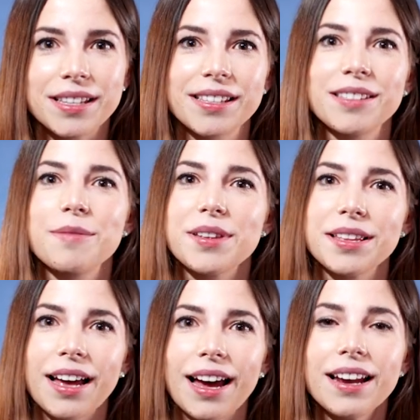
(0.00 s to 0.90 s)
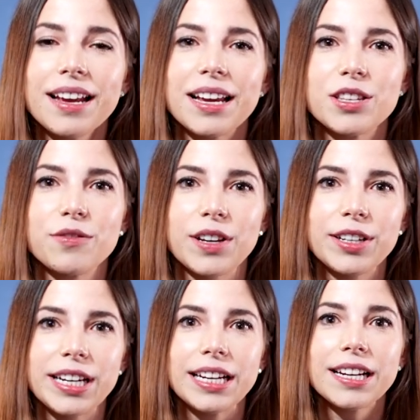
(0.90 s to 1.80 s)
This is something that is
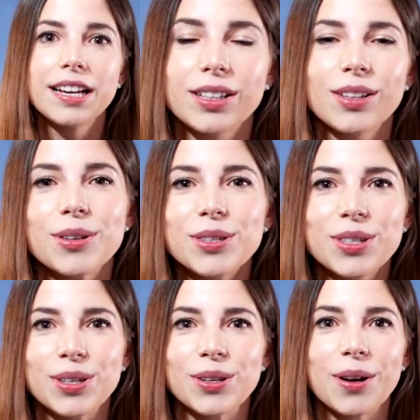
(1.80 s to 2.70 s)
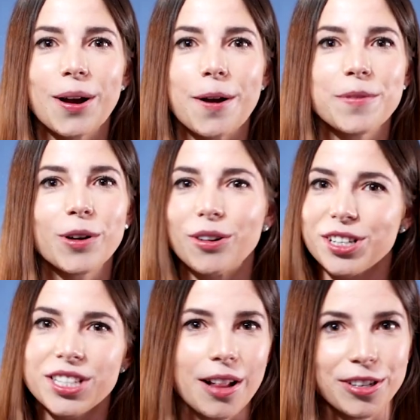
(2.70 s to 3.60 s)
very close to um, all
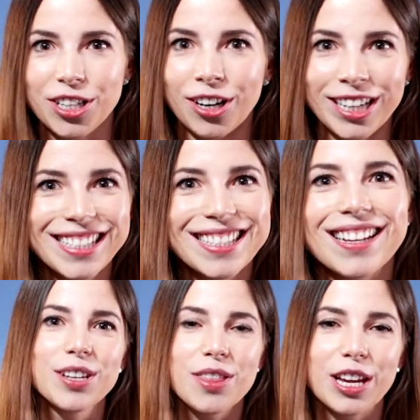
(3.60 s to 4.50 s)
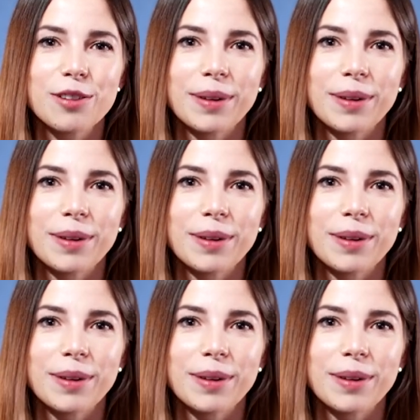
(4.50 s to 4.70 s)
our scholars' hearts to think